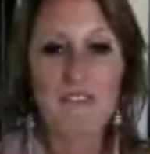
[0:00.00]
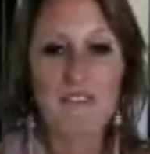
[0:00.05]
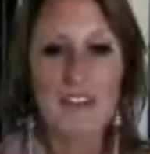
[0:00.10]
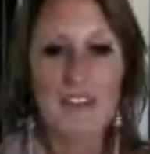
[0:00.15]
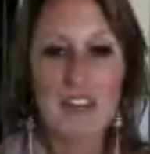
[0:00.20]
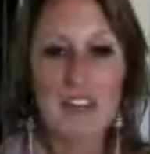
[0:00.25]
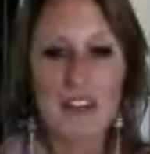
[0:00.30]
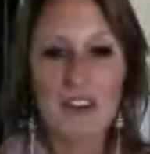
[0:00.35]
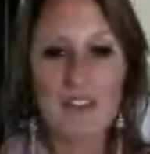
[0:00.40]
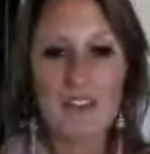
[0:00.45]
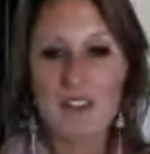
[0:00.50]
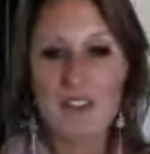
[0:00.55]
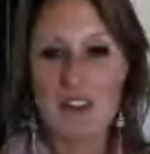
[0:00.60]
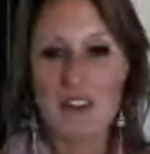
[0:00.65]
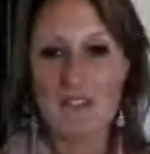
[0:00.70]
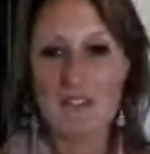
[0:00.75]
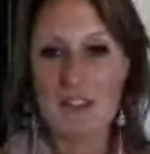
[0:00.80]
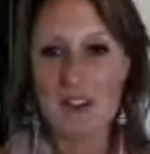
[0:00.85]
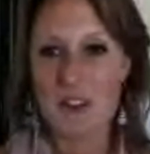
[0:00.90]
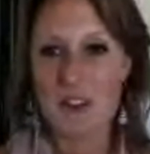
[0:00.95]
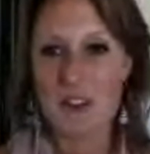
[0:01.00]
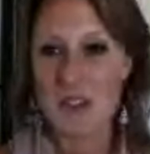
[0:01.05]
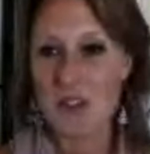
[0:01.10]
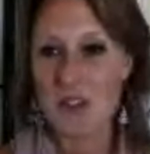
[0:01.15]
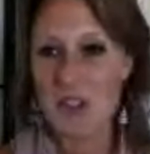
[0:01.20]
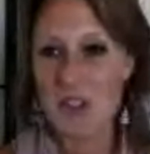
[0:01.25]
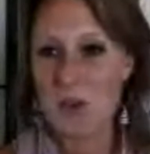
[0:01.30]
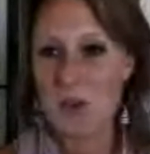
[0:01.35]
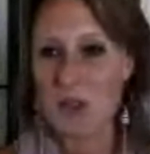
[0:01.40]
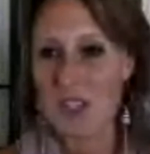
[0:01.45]
Fear, fear, fear. So I
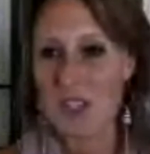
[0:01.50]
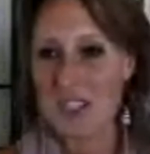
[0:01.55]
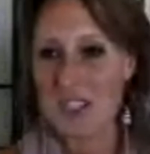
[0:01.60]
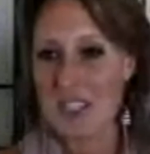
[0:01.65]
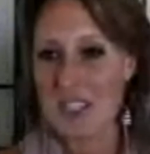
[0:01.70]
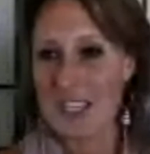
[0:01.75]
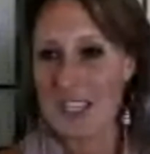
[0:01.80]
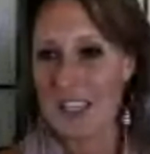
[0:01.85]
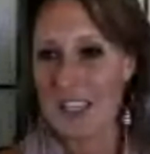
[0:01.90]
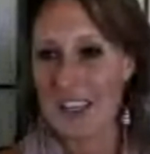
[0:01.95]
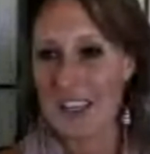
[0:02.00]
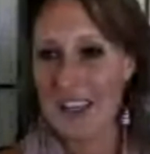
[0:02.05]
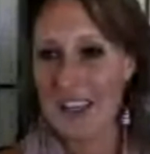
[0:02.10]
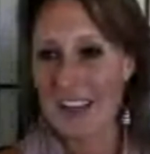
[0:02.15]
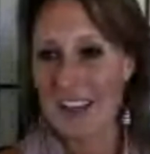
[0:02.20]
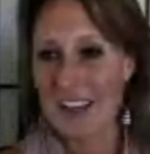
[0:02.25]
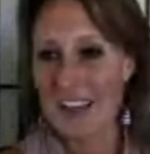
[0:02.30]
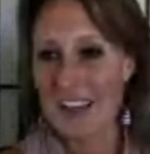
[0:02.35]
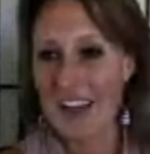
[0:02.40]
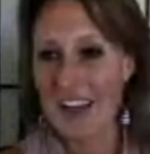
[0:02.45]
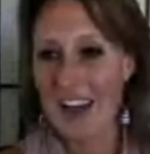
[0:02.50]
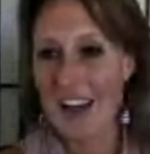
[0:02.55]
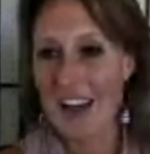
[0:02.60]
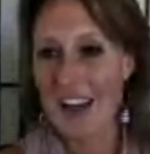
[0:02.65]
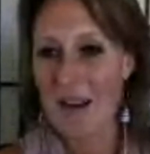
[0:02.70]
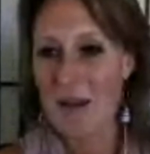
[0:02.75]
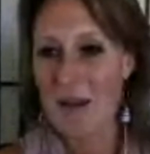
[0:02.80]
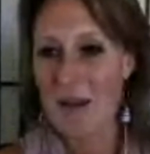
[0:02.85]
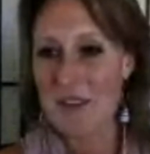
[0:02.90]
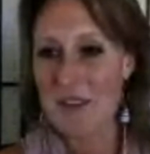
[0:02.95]
just want to see
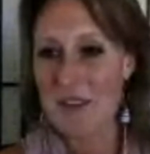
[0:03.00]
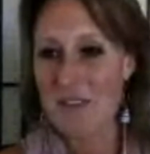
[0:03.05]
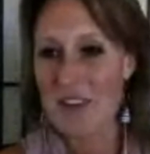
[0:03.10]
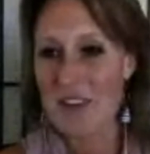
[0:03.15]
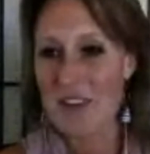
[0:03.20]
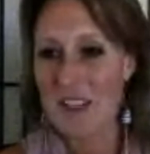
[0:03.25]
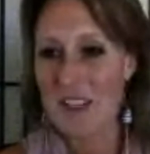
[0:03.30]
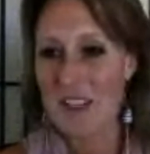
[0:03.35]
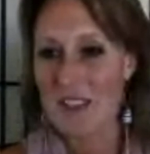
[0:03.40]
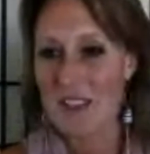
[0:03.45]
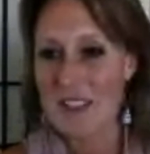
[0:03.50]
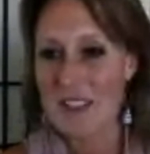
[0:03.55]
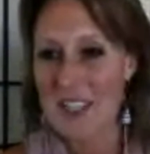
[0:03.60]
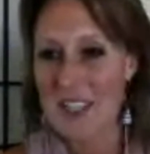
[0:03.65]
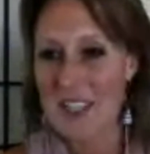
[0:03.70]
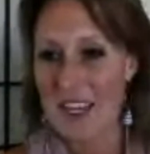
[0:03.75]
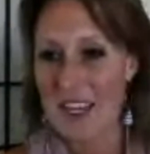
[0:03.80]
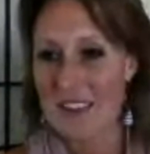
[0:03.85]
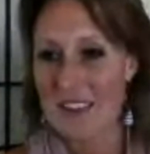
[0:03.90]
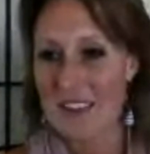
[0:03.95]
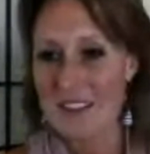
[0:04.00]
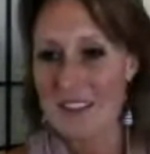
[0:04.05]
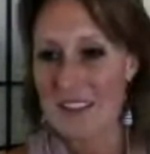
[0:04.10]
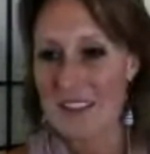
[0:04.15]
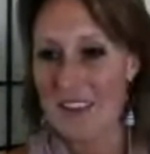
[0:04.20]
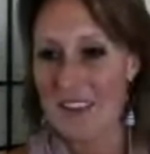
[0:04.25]
um, if any of this hits